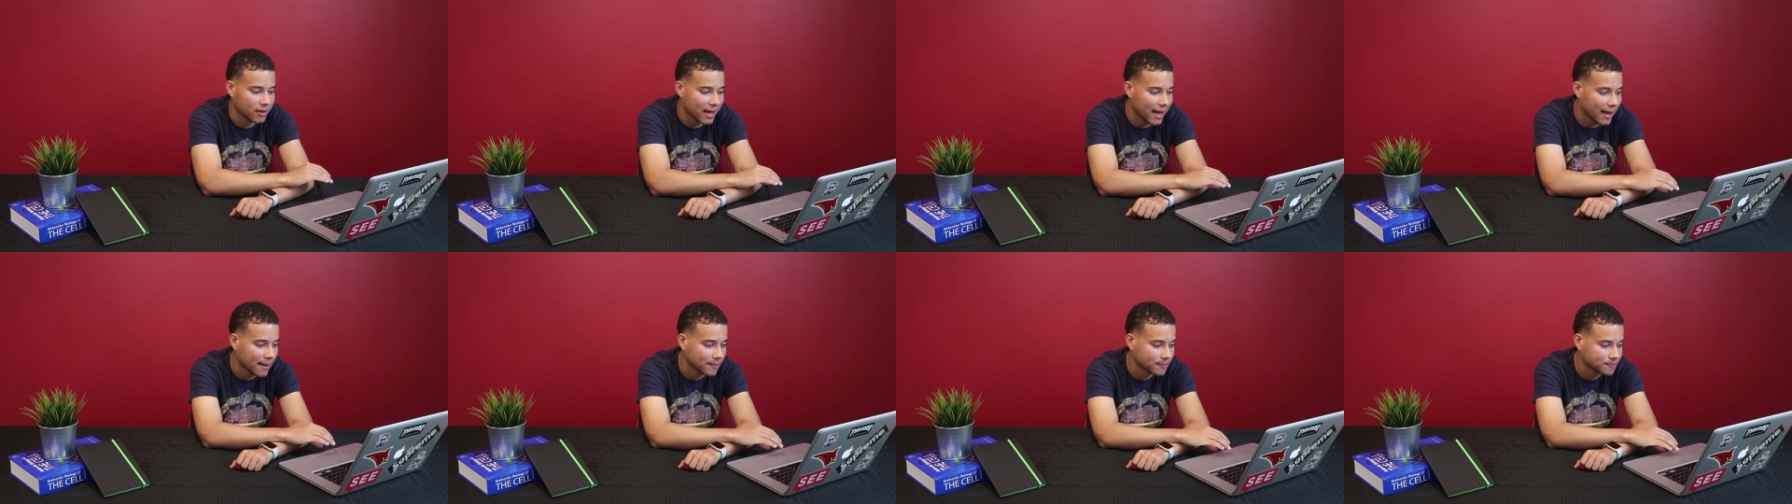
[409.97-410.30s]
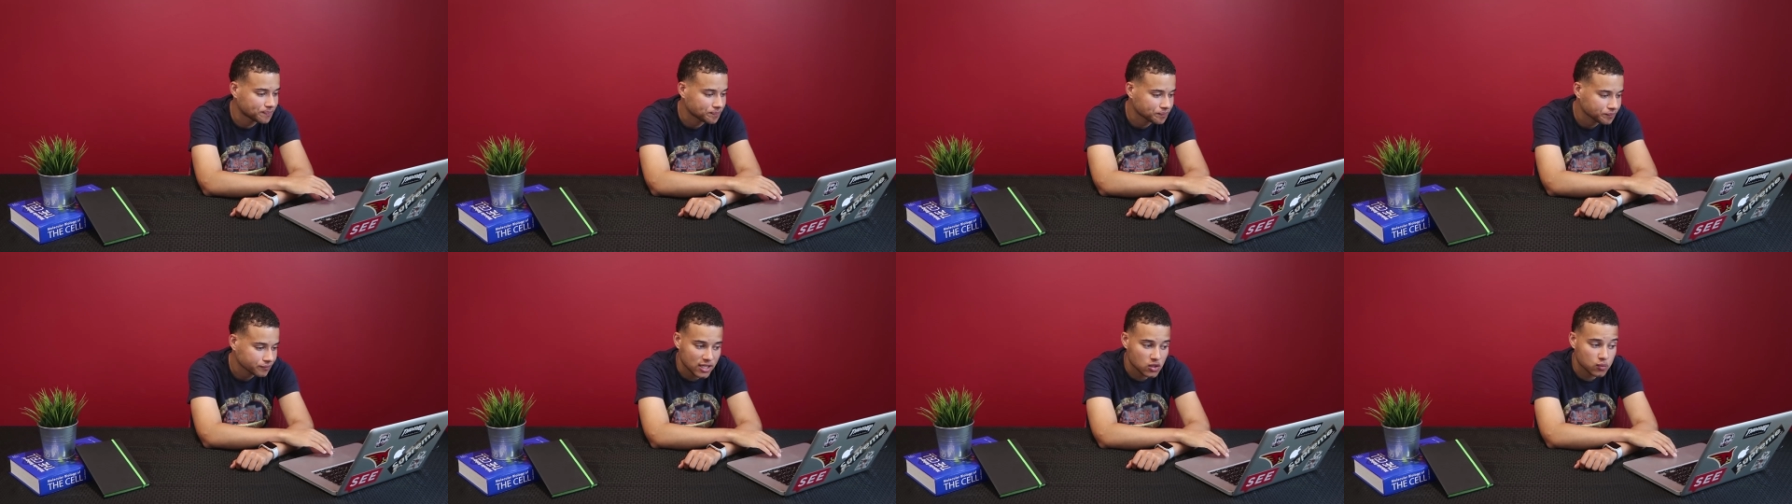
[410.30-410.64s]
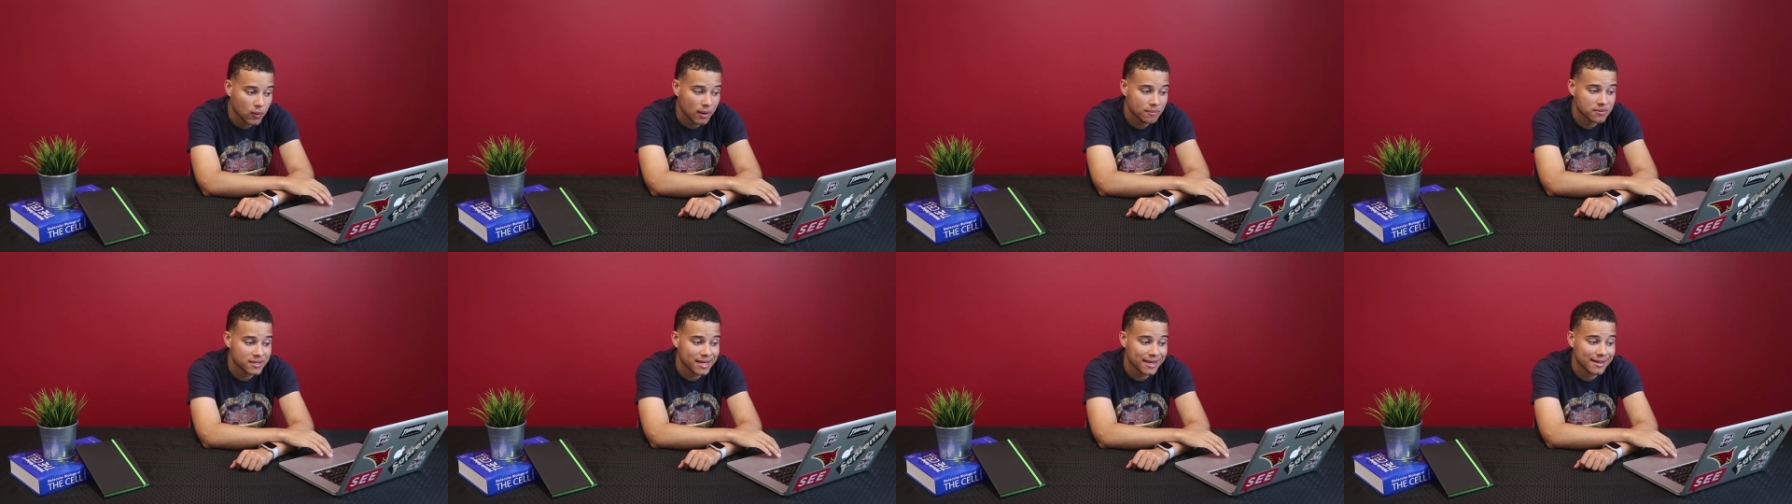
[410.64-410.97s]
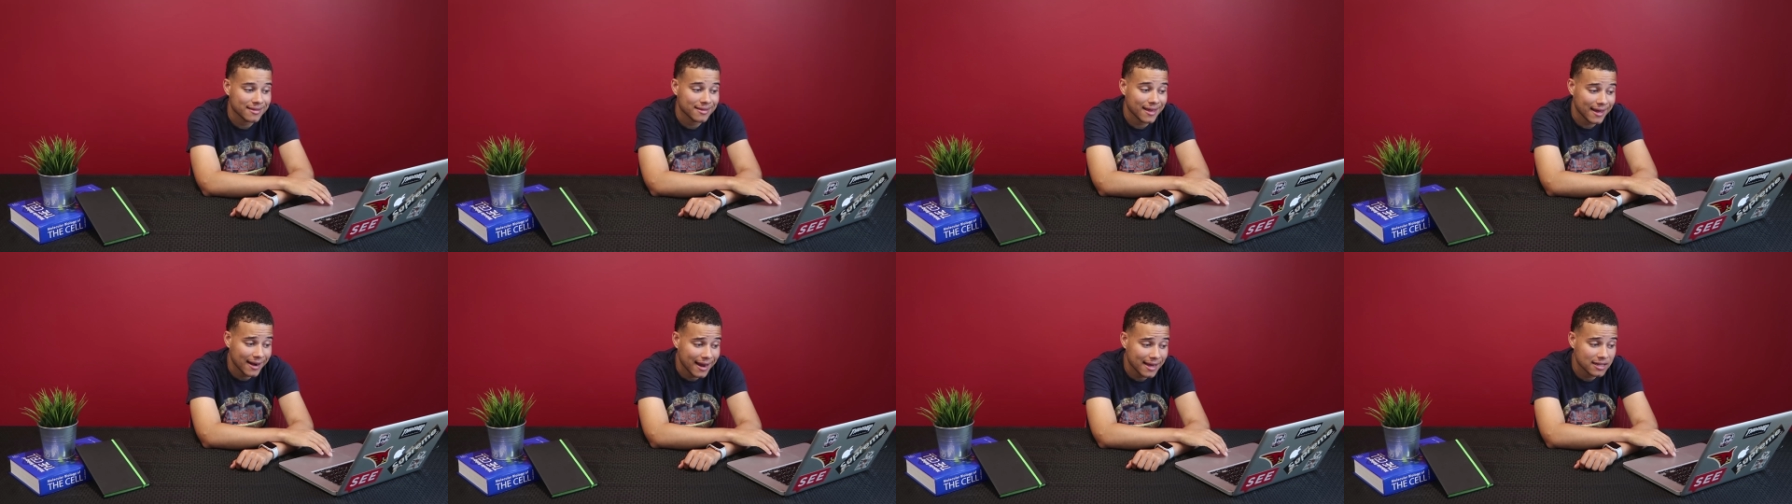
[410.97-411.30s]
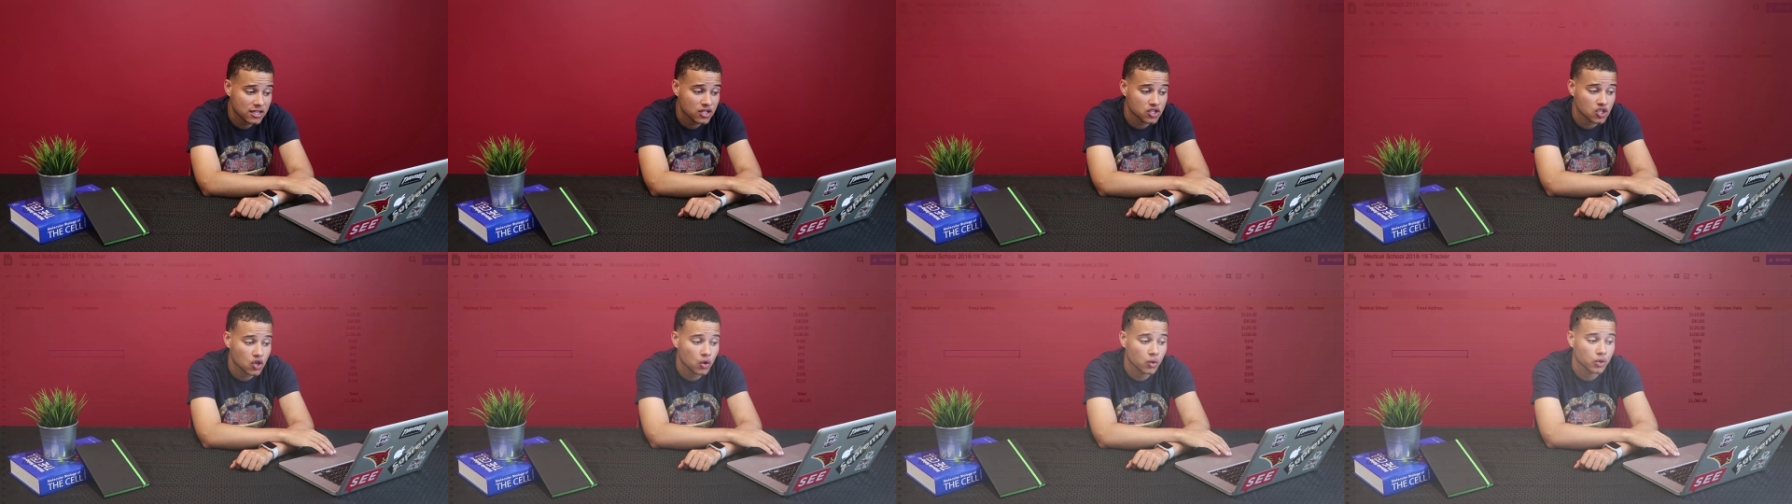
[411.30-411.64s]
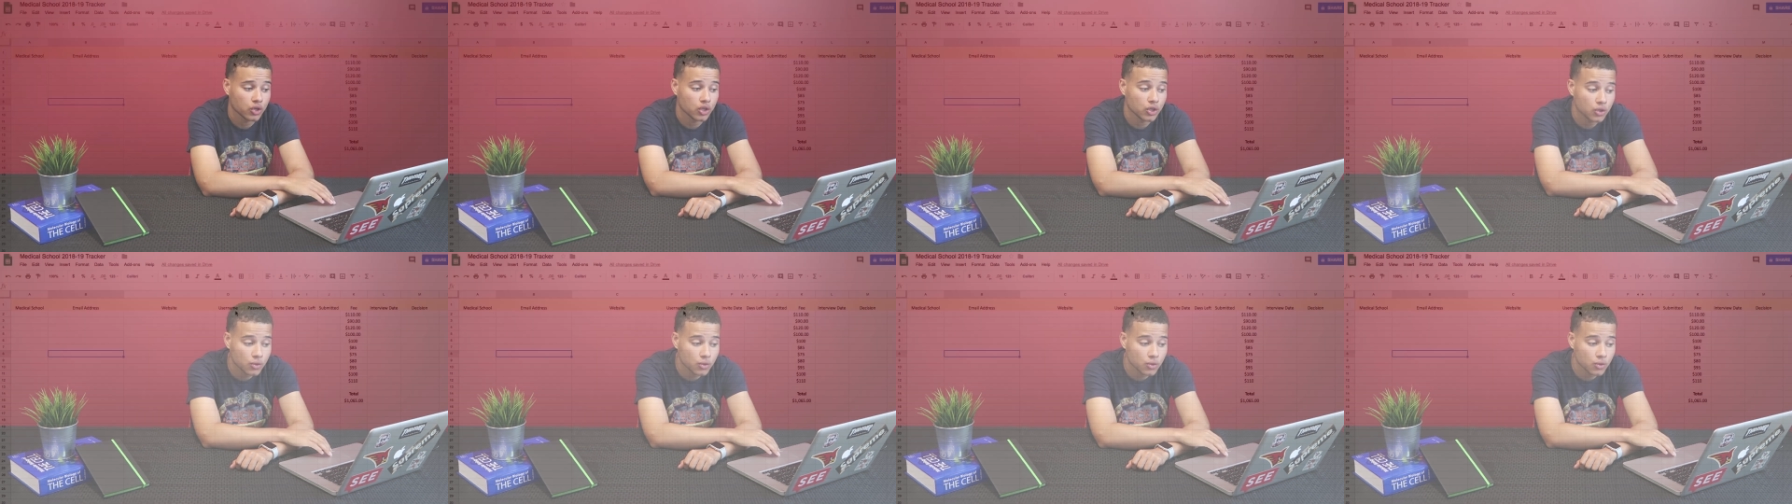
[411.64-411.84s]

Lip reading: that. Each website then has its own